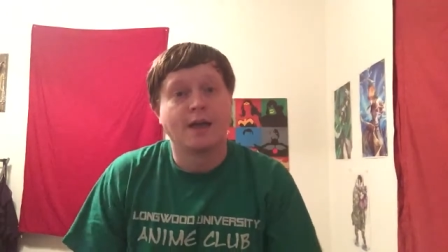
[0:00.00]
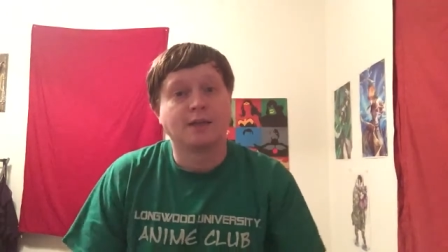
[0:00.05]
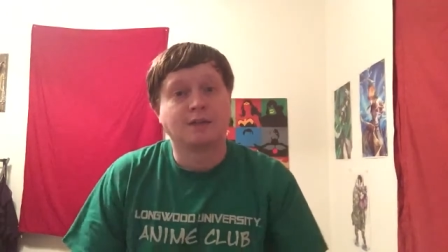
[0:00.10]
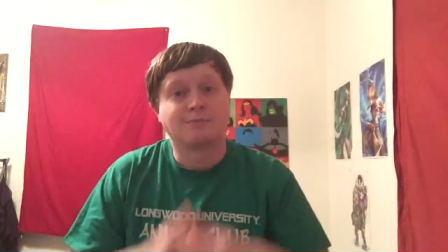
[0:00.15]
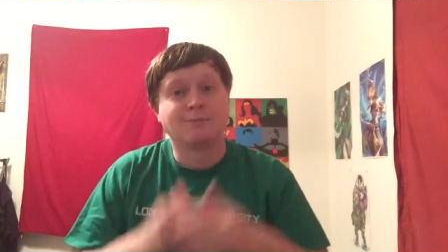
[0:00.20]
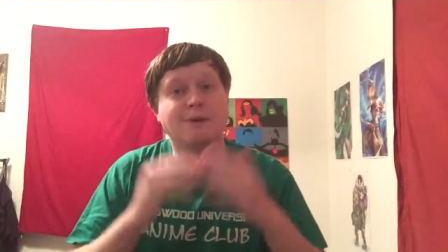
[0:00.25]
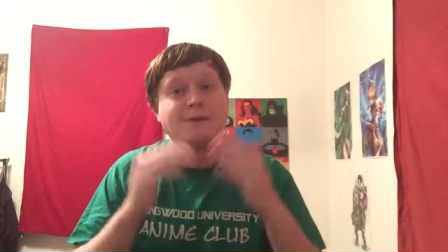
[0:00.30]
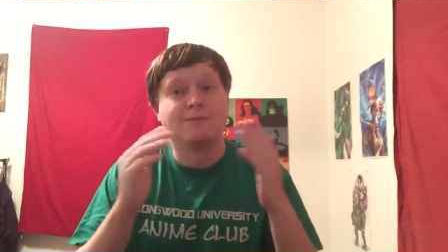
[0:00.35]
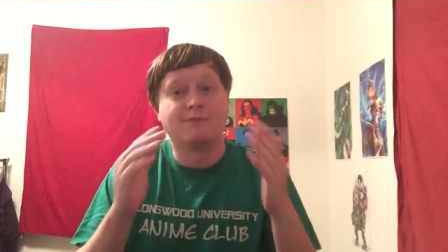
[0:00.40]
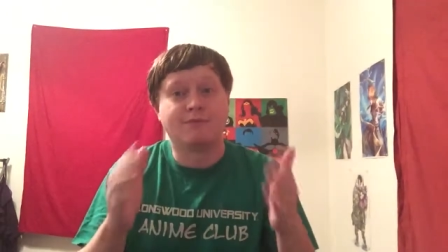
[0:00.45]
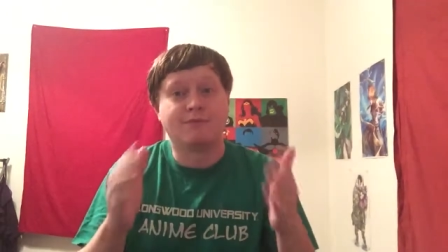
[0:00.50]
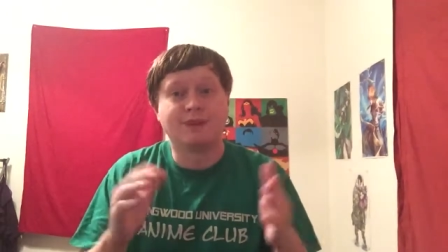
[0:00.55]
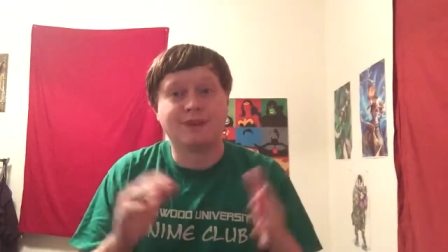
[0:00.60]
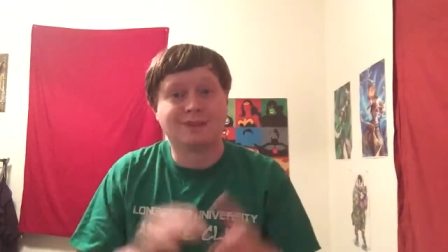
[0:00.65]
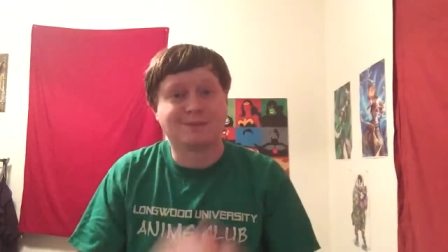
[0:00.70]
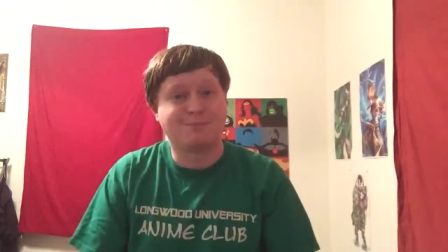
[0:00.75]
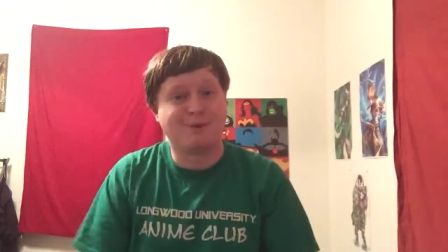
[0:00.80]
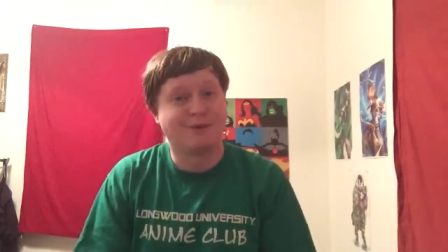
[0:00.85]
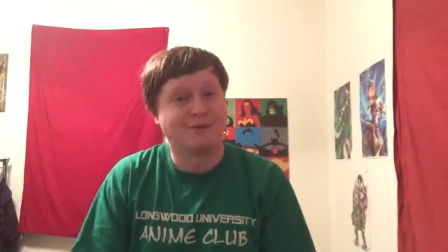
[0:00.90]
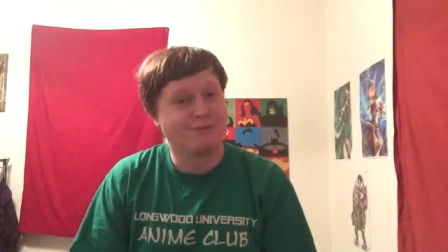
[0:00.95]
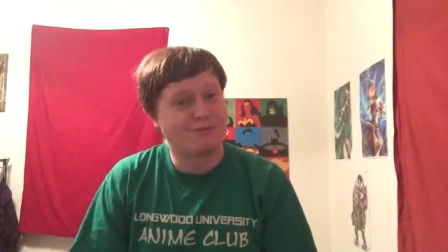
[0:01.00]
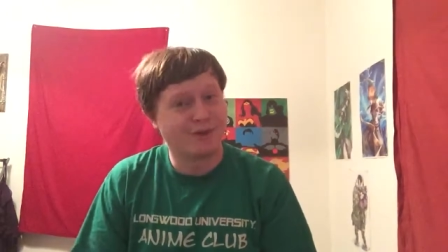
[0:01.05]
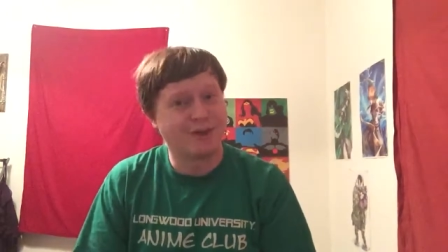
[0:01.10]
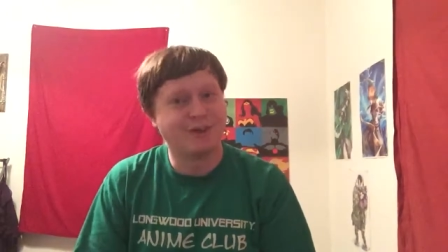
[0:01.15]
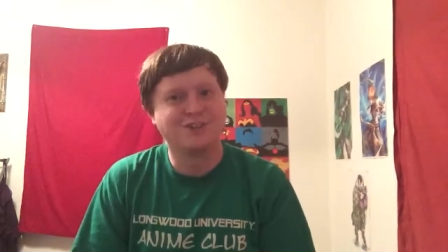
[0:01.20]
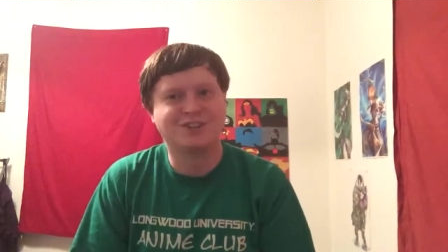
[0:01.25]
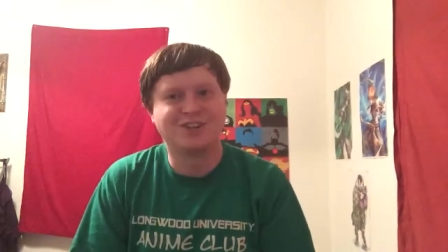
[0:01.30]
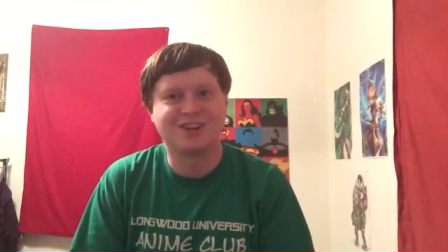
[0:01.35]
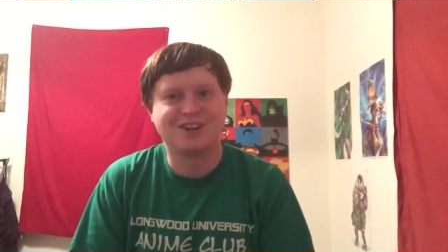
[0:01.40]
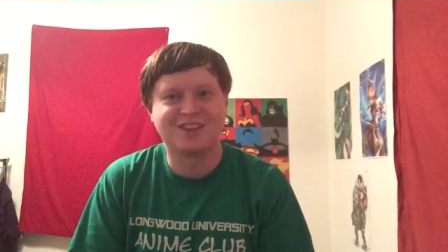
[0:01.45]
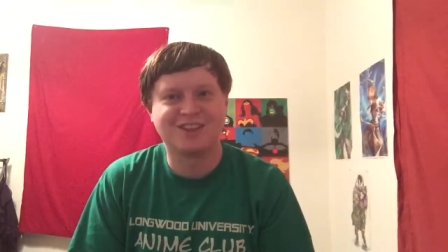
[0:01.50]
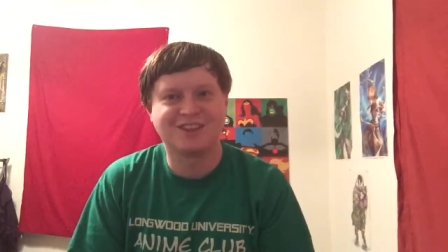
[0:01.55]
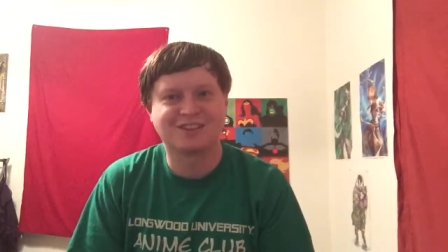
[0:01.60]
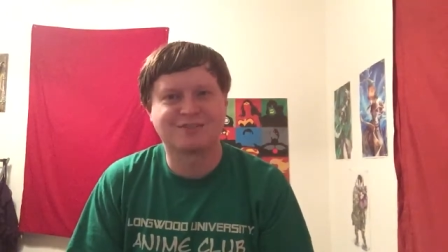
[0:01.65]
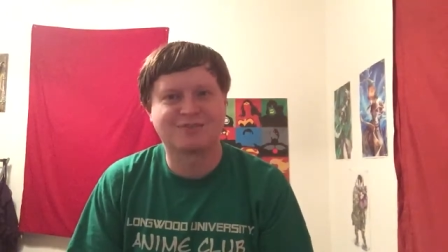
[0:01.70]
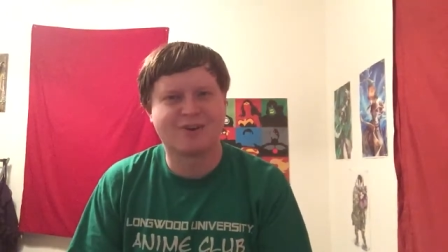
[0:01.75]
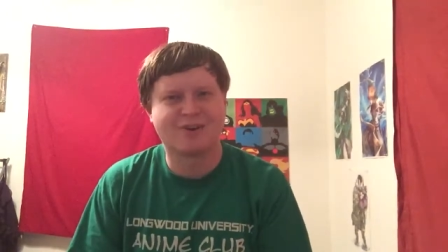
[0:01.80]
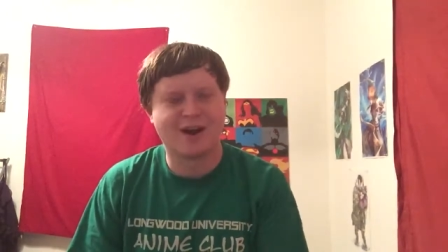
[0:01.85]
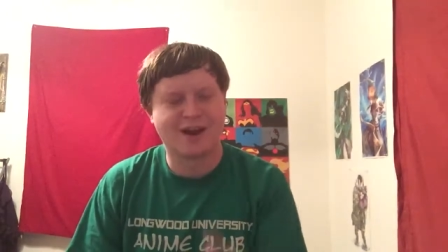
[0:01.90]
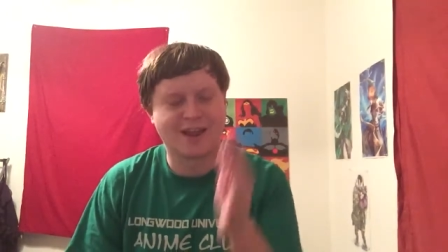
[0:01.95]
It's been a, it's been a fun journey
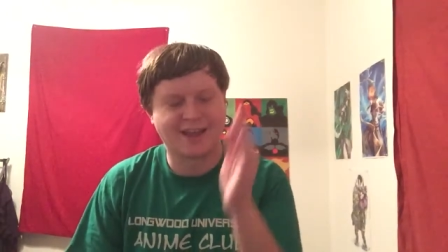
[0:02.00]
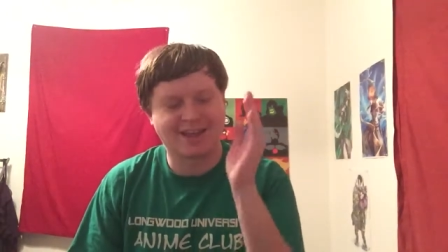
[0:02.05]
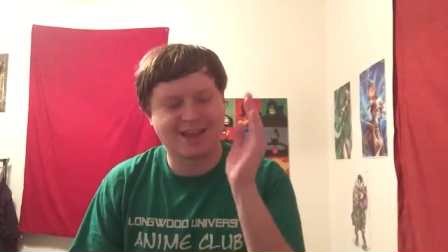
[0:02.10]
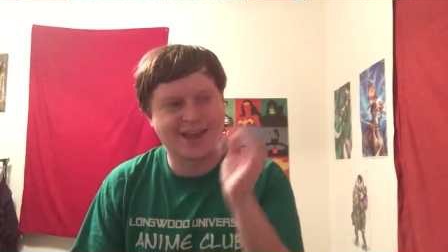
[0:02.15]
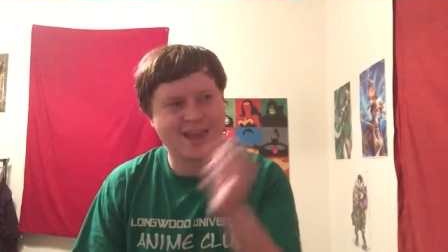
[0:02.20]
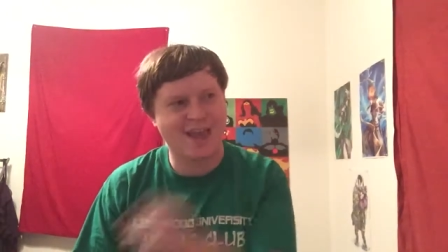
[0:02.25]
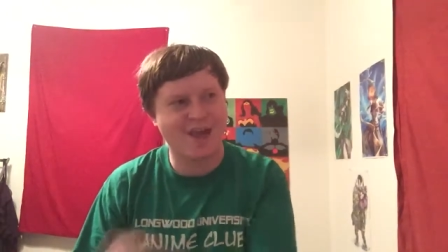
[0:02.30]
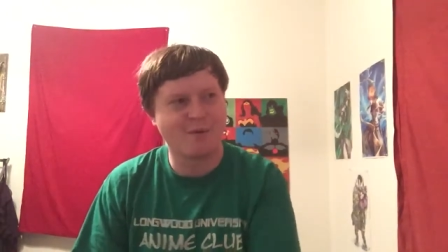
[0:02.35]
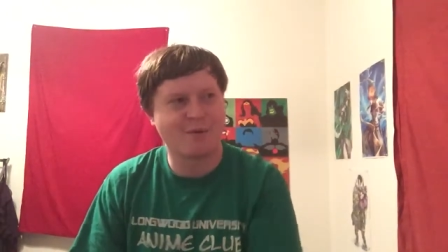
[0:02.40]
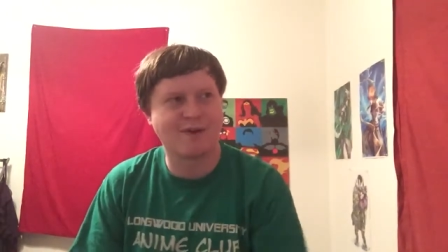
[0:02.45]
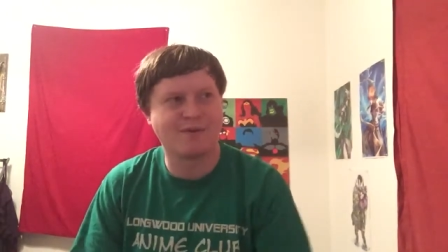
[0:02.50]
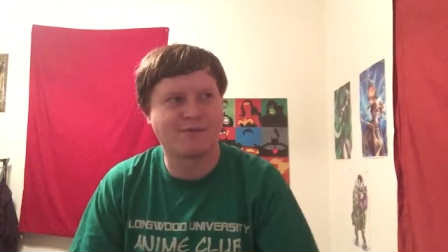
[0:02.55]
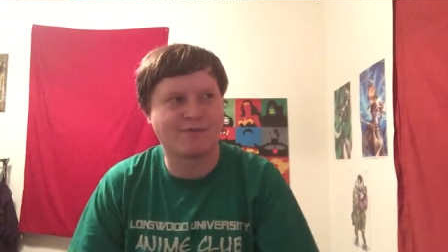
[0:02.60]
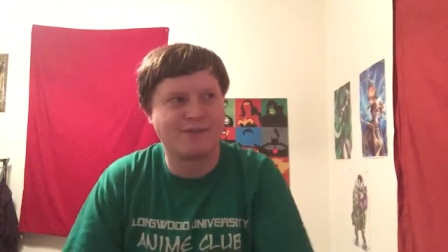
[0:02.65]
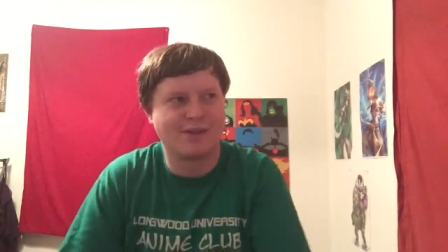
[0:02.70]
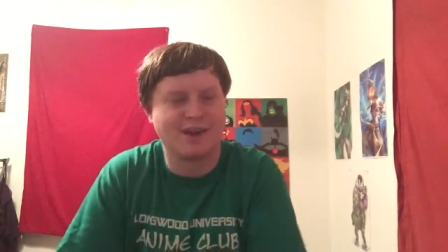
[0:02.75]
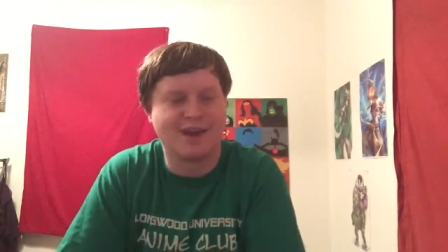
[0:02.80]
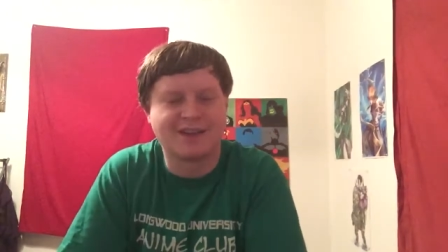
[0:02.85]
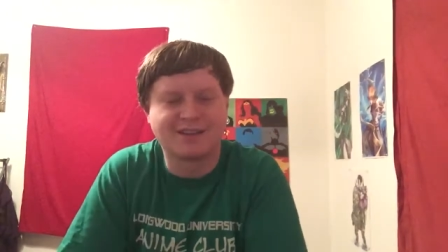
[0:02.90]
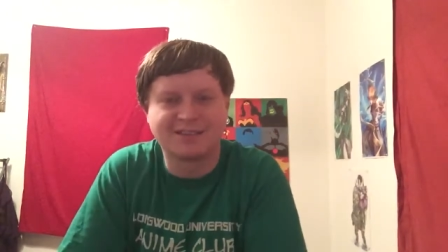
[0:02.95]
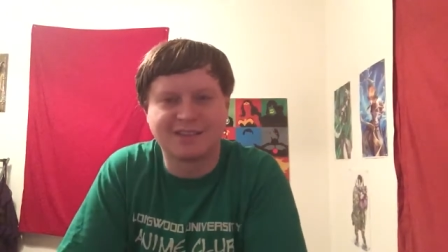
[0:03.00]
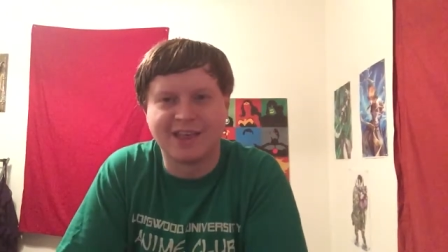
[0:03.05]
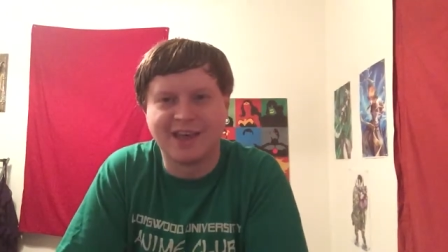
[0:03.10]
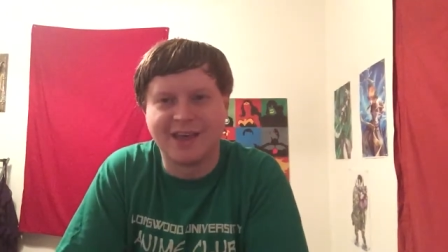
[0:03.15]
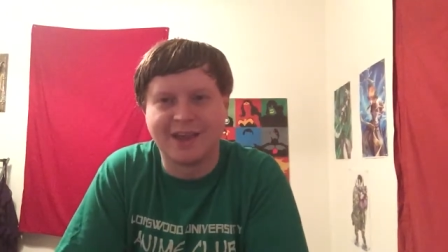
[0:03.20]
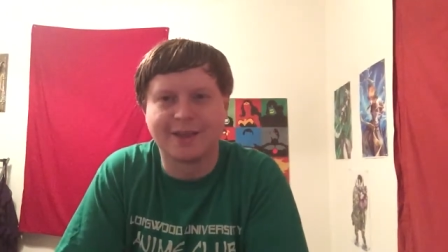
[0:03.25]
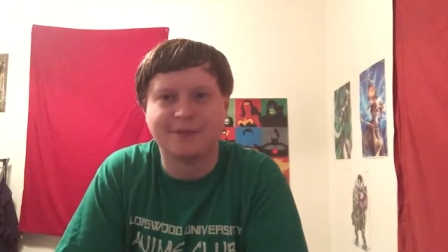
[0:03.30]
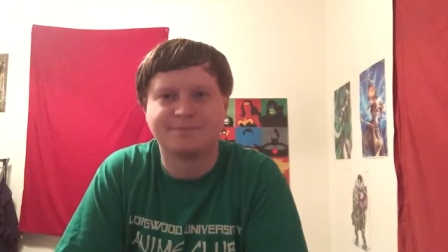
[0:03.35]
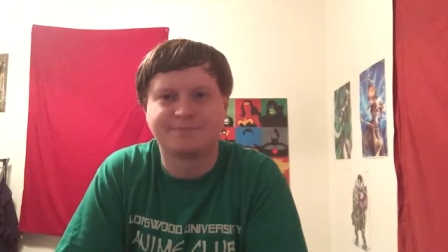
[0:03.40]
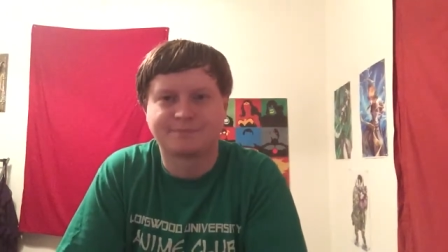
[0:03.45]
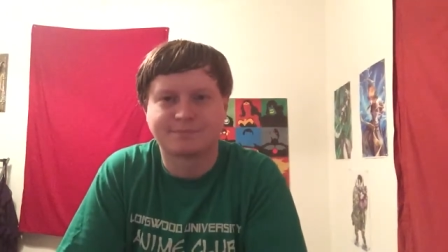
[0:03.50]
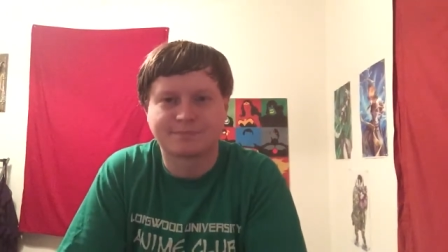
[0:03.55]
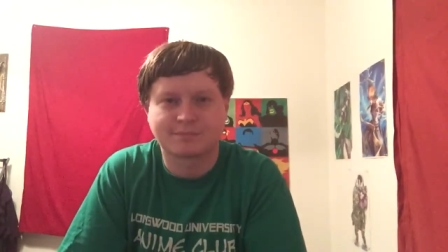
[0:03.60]
thus far, and I can't wait for the next leg.